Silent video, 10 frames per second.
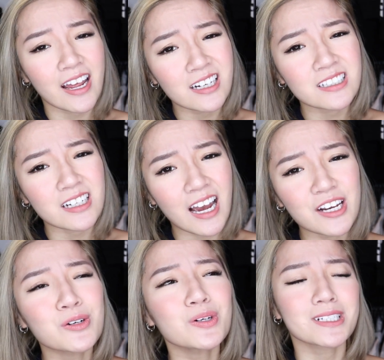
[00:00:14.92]
And I
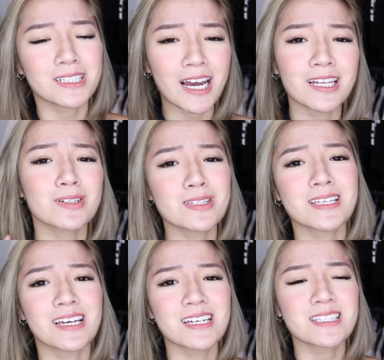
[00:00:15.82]
know the title
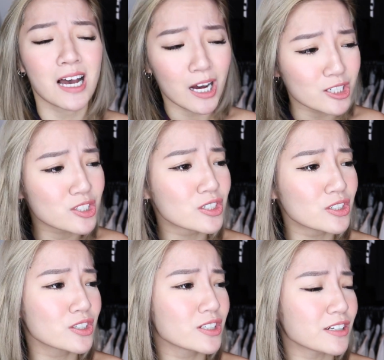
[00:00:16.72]
says how to
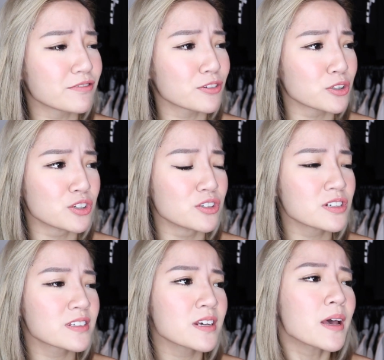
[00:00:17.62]
look good in
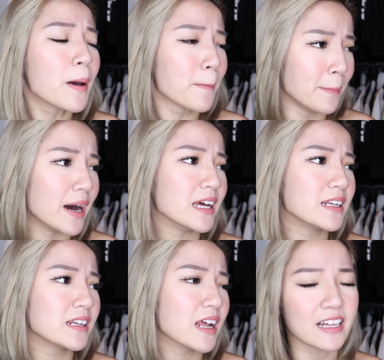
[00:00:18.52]
photos, but
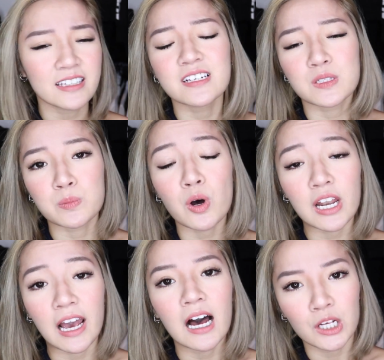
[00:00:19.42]
I think it's more
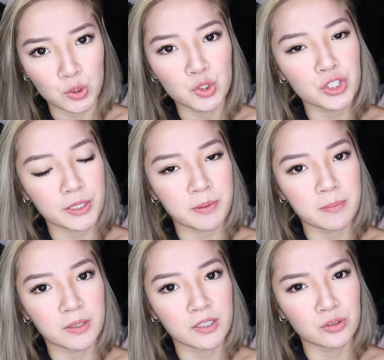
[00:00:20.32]
like how to trick
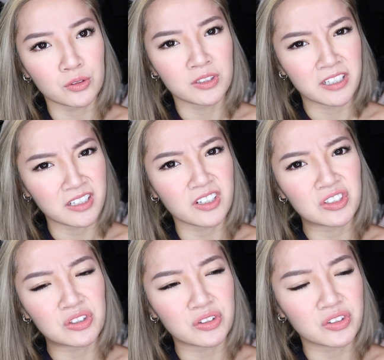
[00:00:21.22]
people into thinking
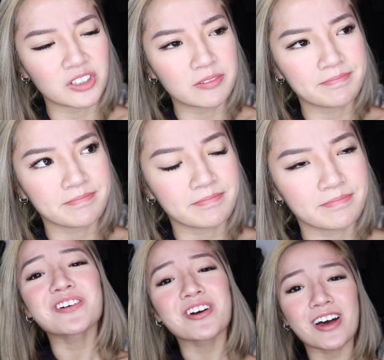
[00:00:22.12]
you look good.
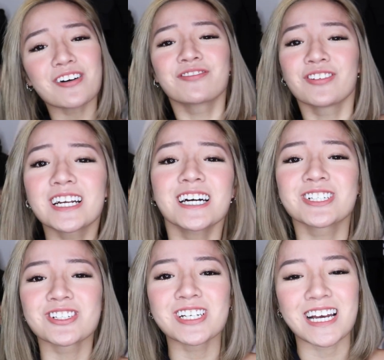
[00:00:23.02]
So without further
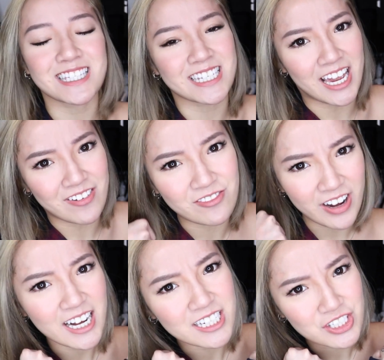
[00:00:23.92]
ado, let's get
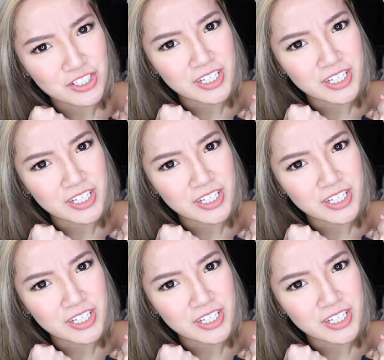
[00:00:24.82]
right into